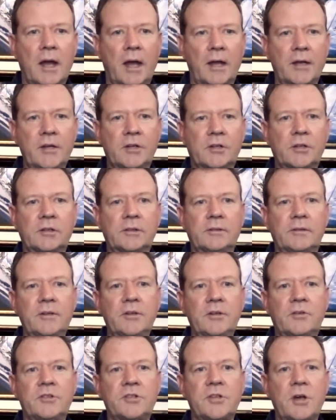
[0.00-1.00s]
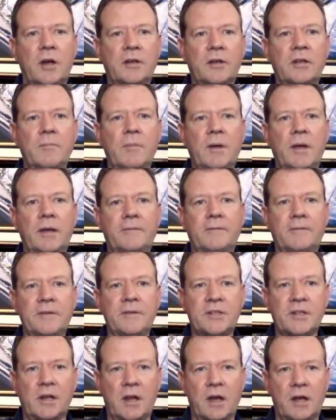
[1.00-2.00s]
And you could document
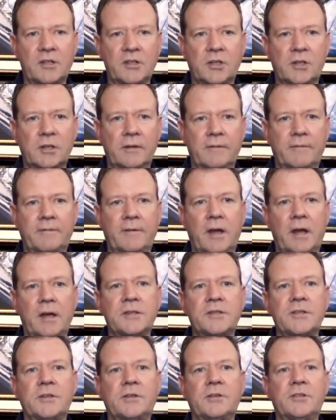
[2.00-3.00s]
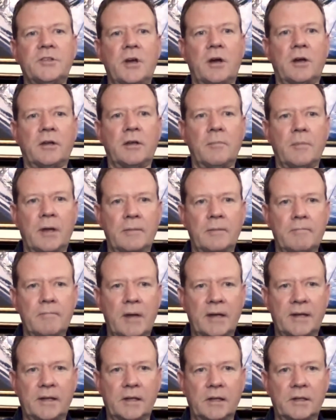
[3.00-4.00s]
physiological effects, you could document
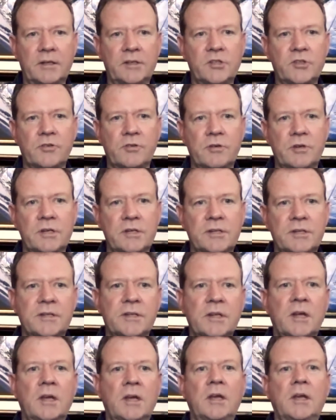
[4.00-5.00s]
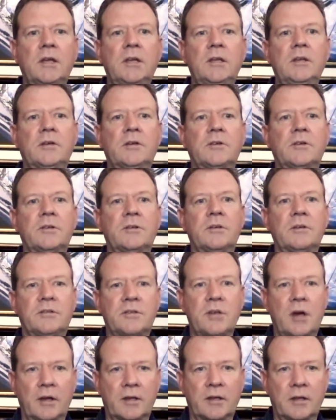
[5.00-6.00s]
medical injuries, you could
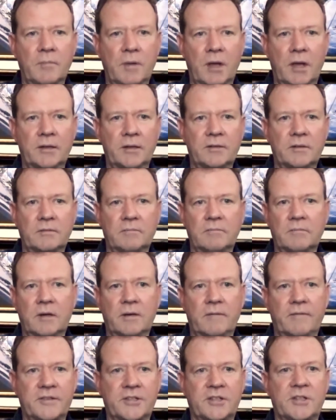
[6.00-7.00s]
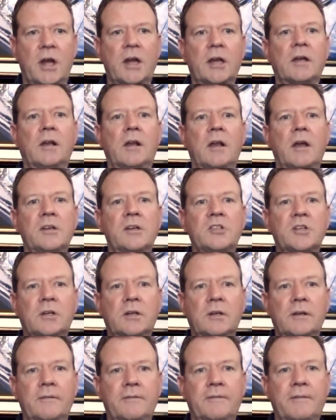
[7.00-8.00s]
document
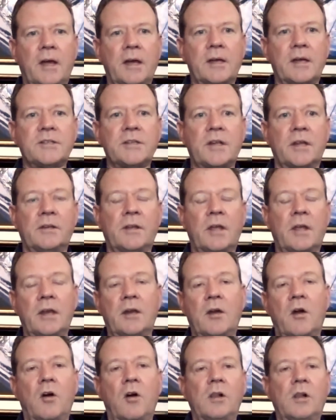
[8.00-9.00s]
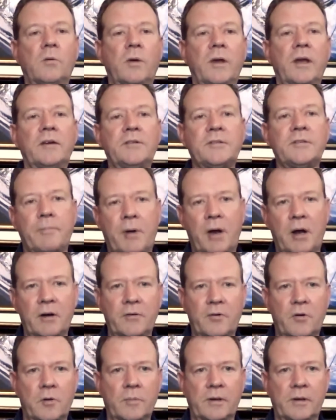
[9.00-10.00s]
psychological effects, and then all the way out to
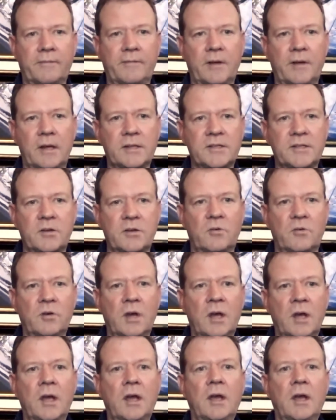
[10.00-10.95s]
paranormal effects. So